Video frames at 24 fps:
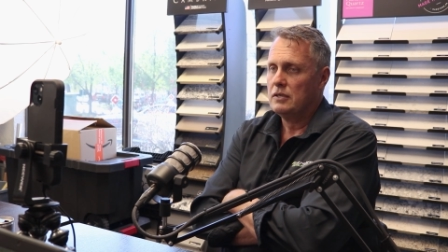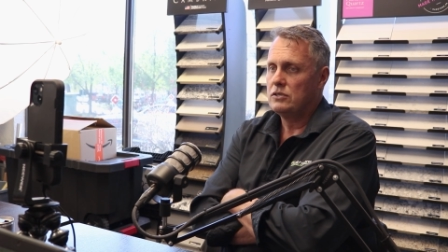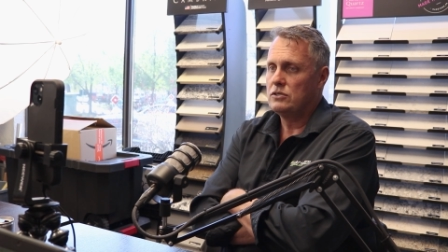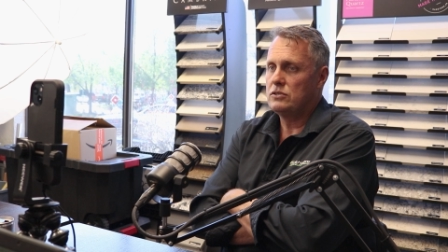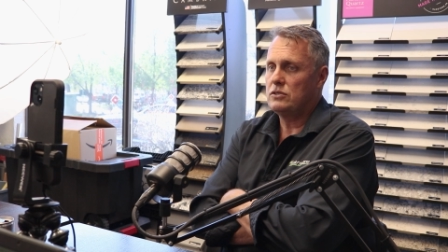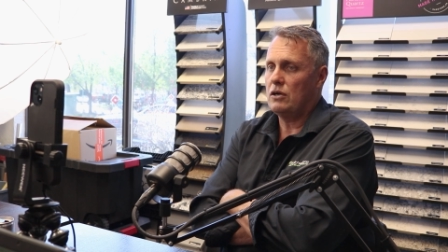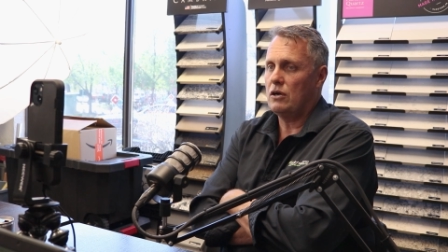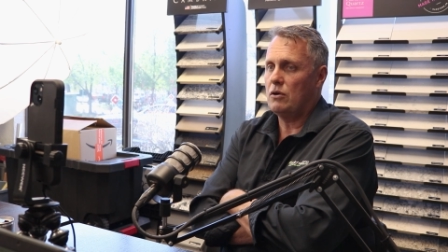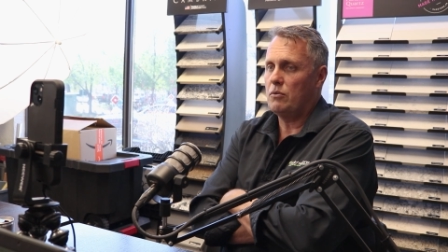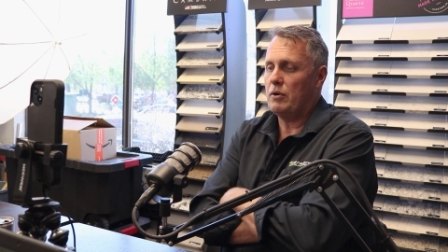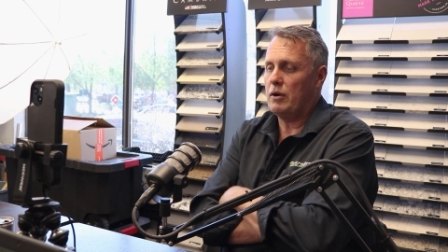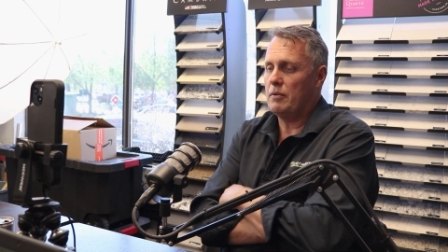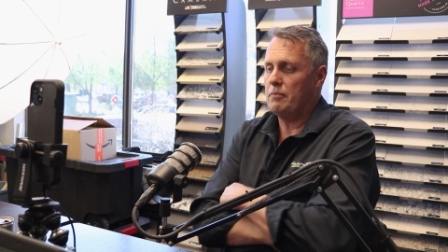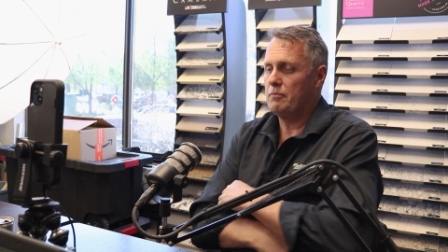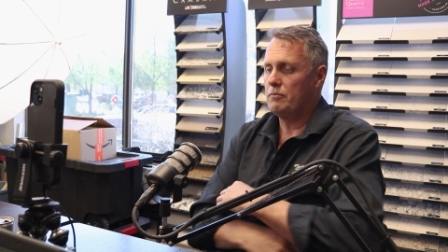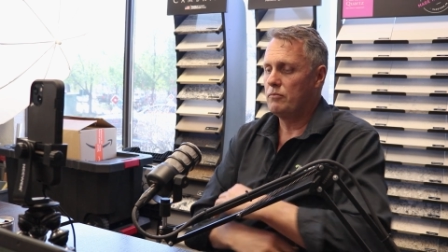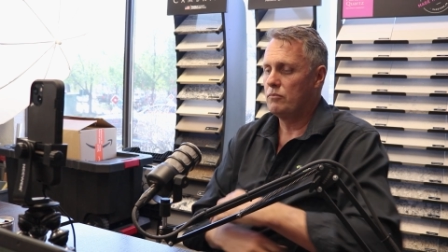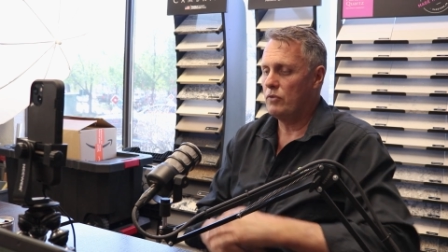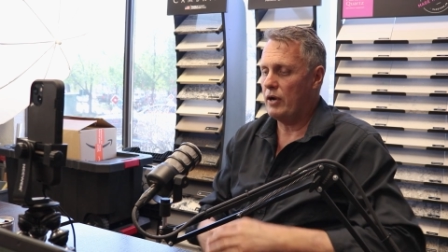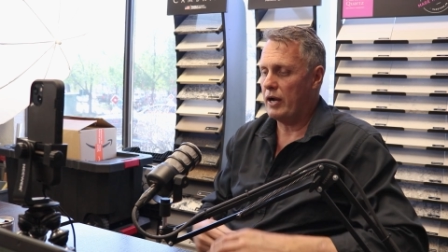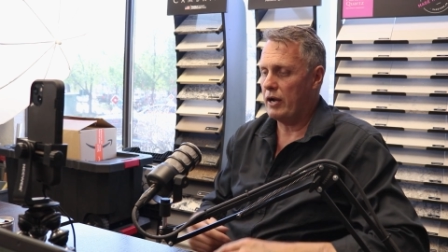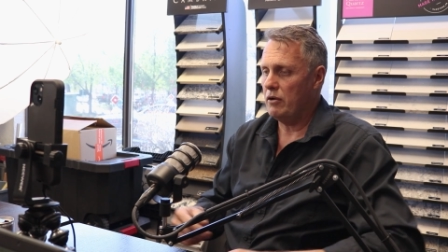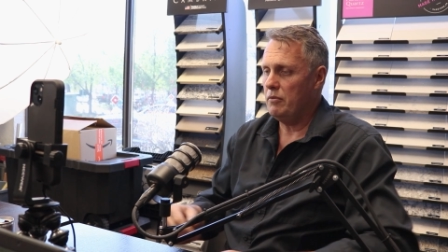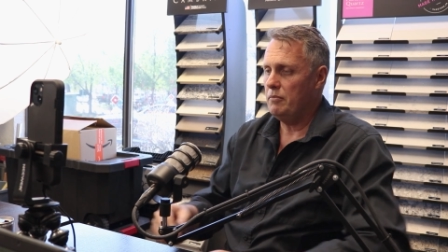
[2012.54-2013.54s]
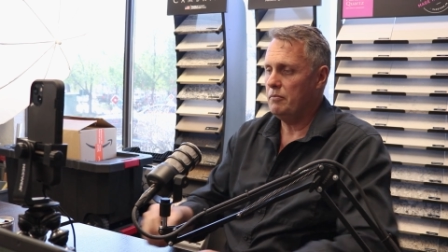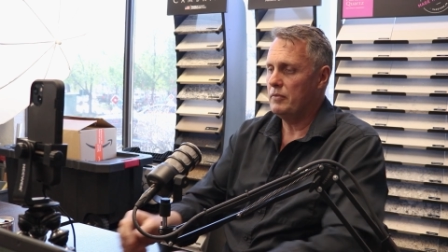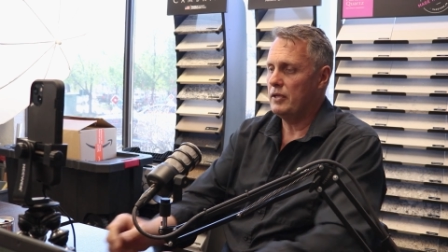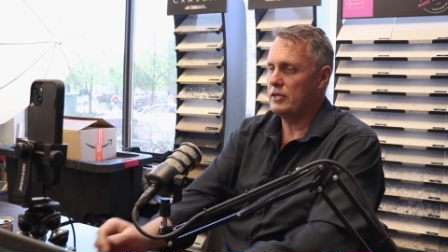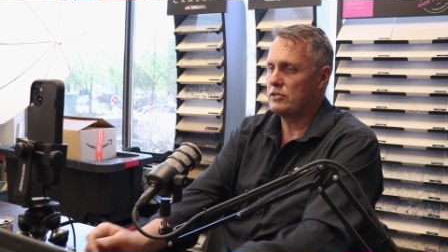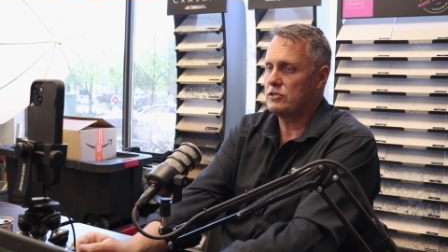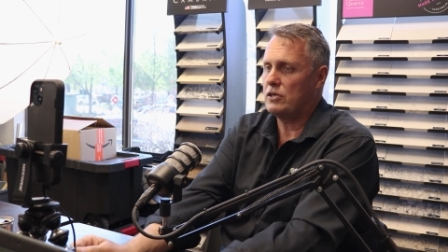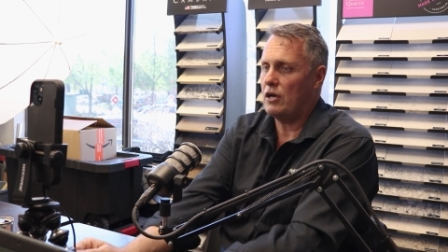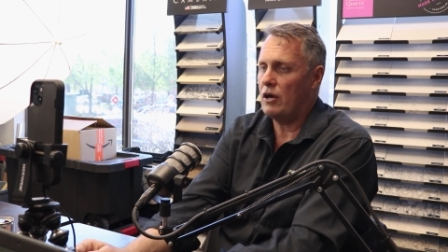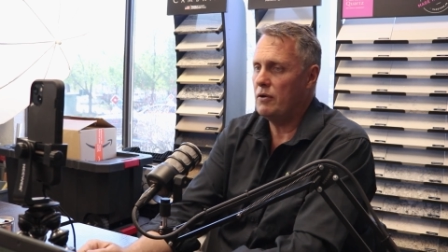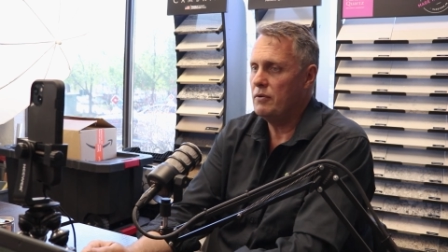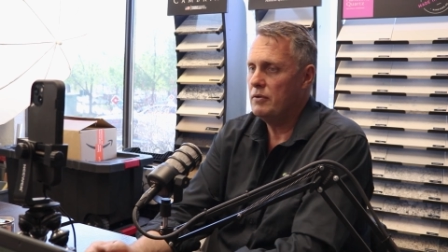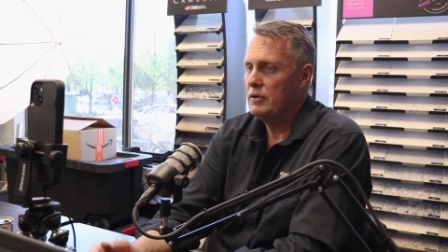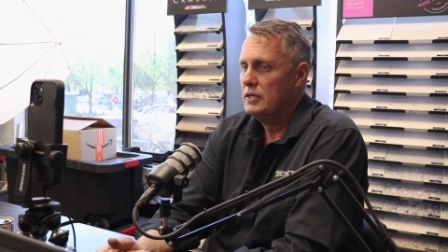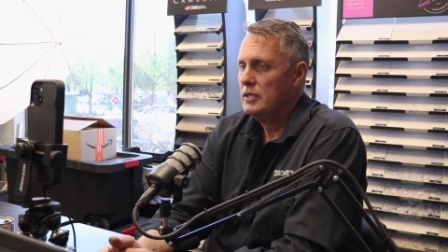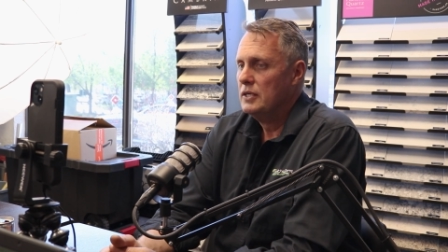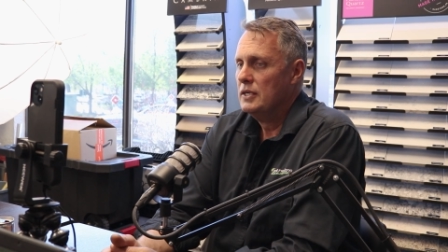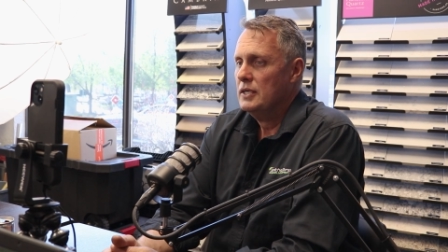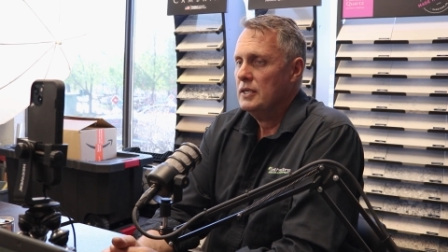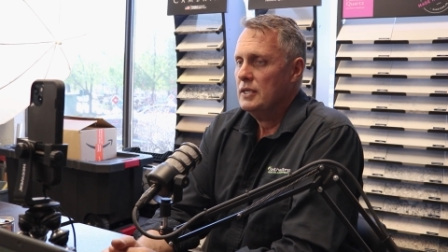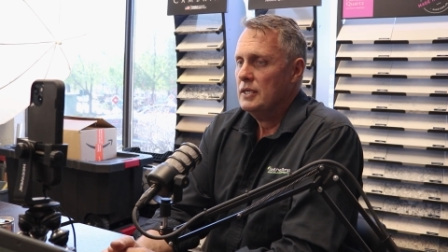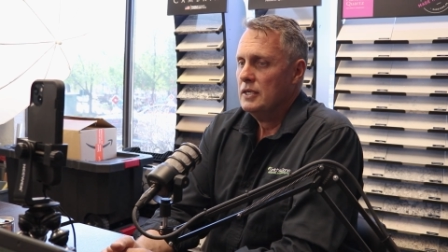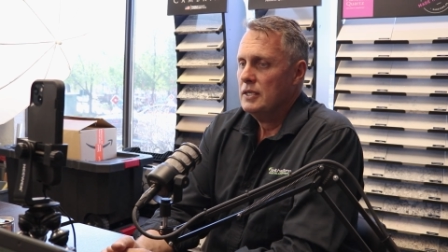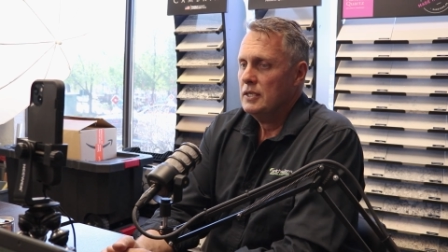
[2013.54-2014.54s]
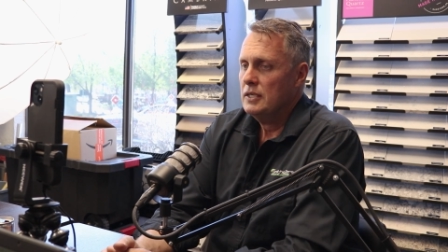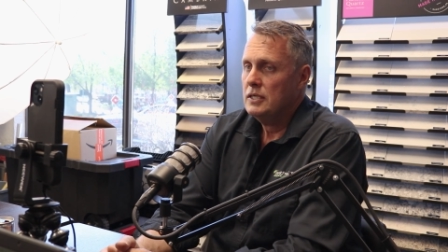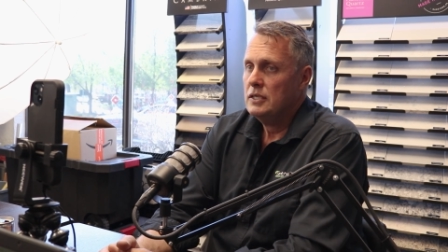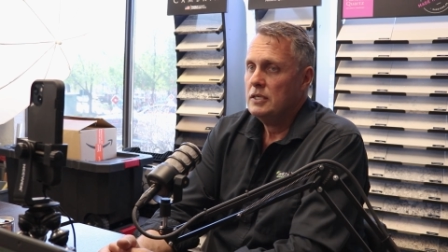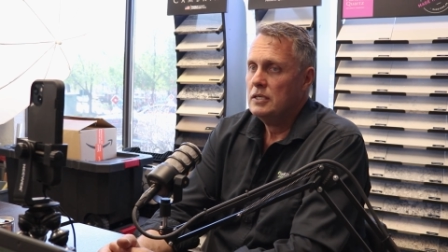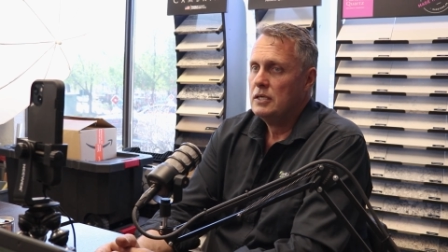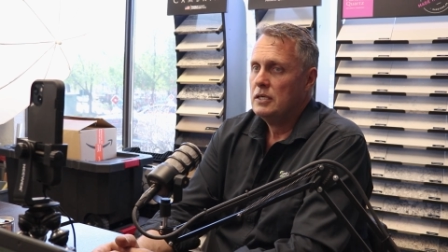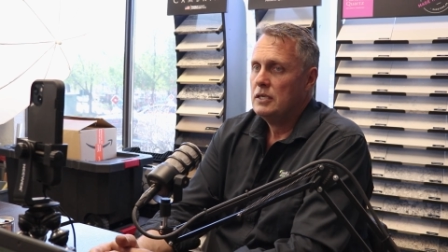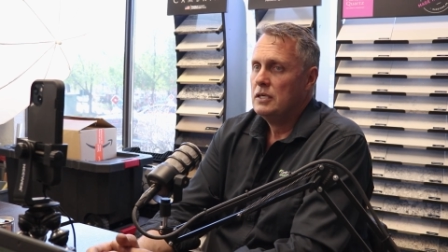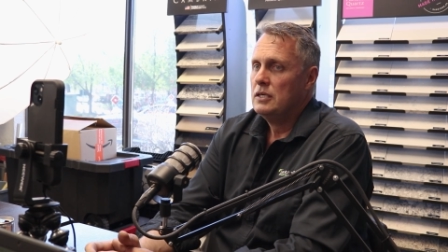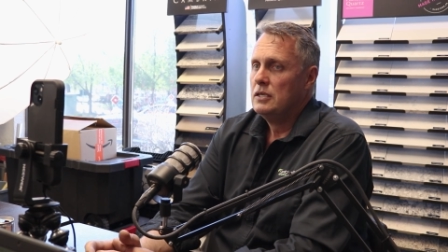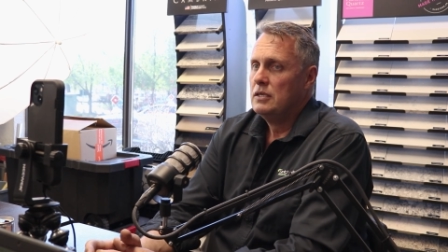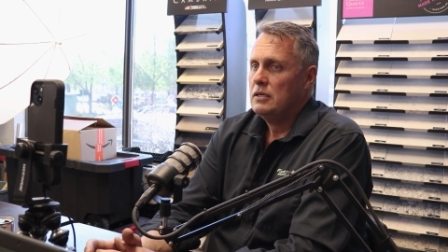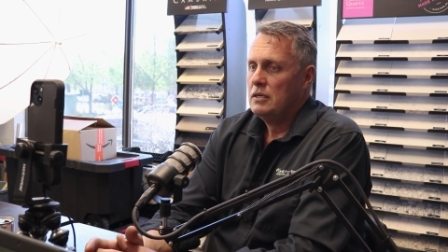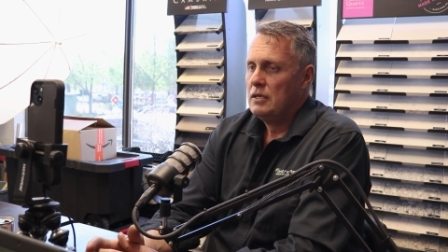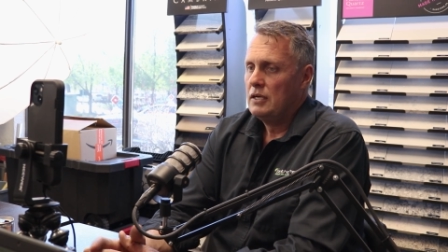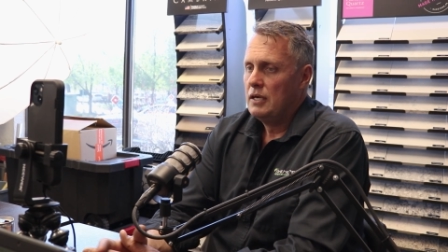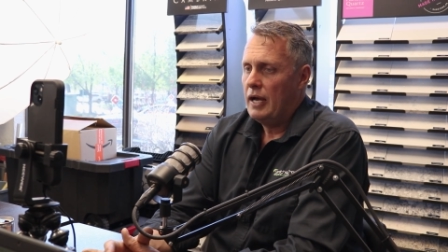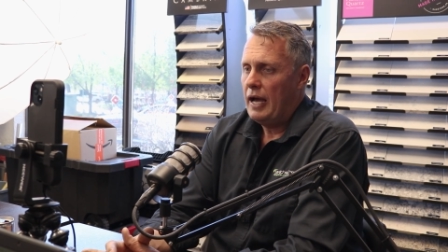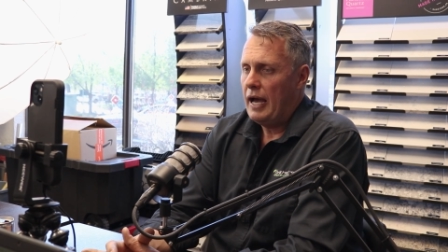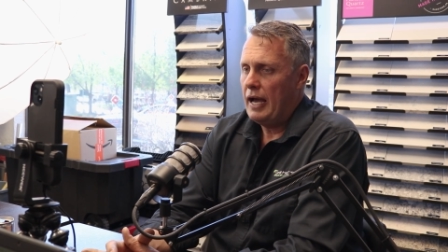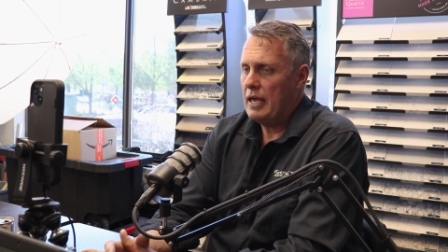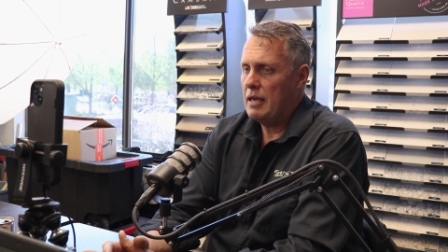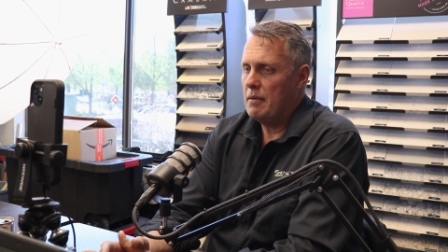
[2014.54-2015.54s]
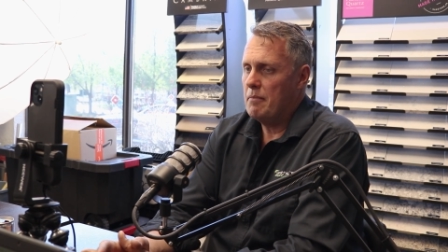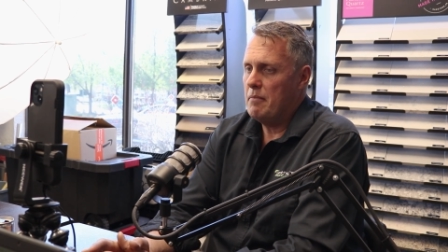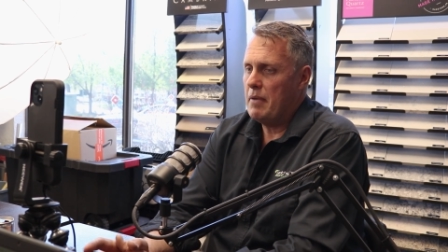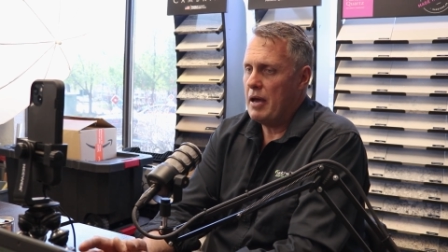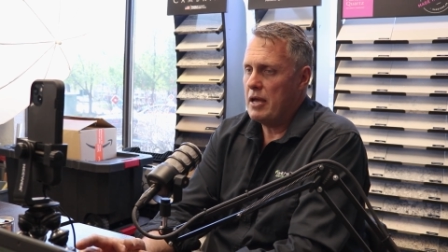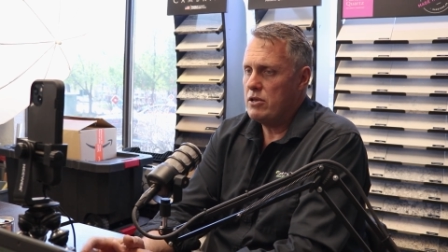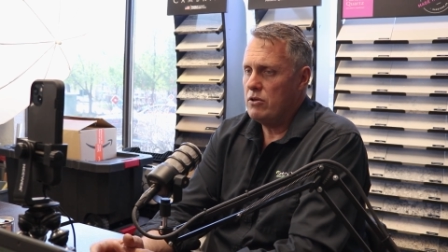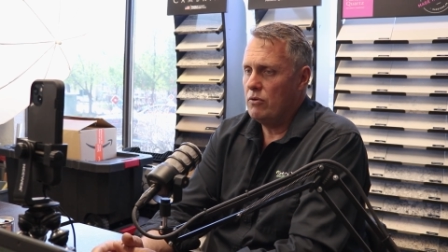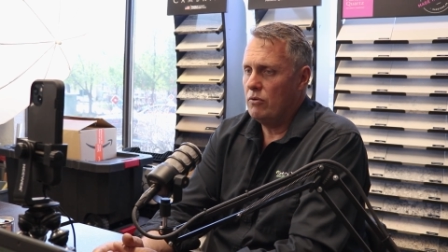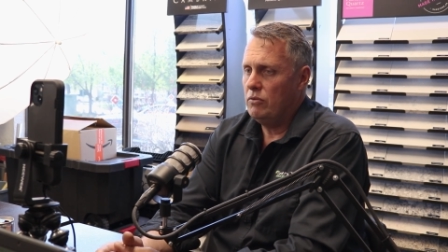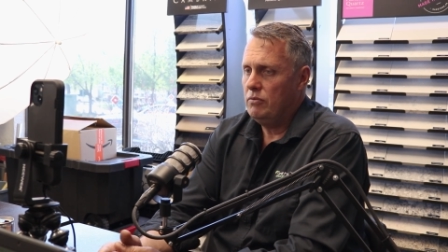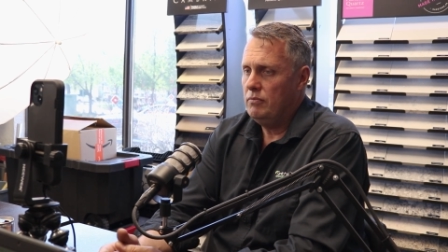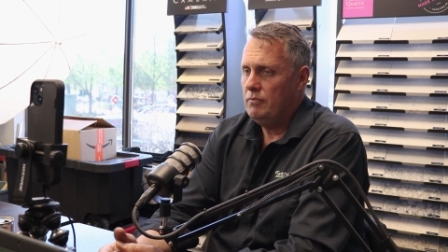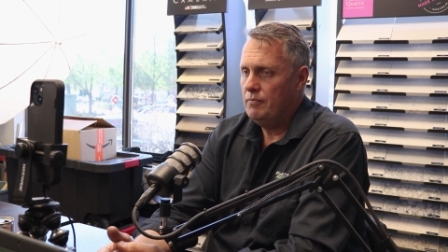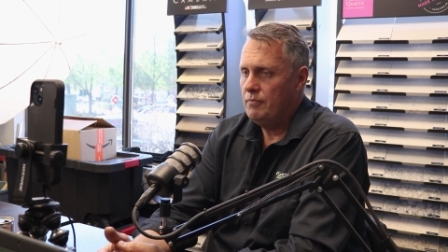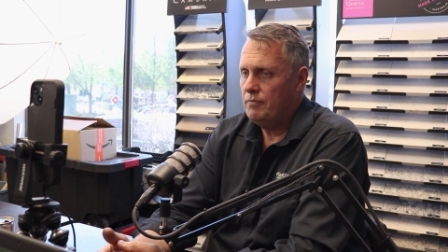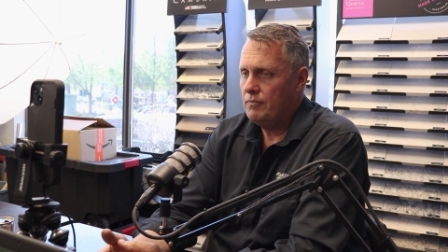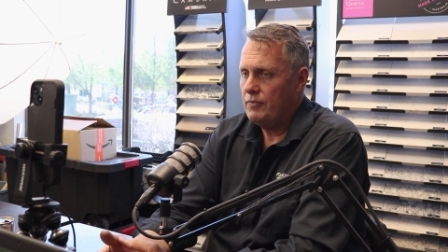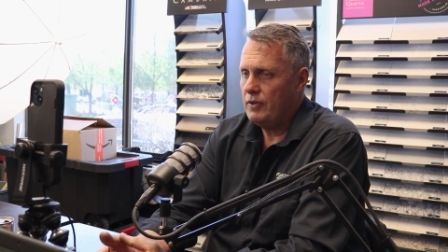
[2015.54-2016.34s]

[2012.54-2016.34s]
So, um, righto, let's go. E- Emmanuel? Hey, Emmanuel,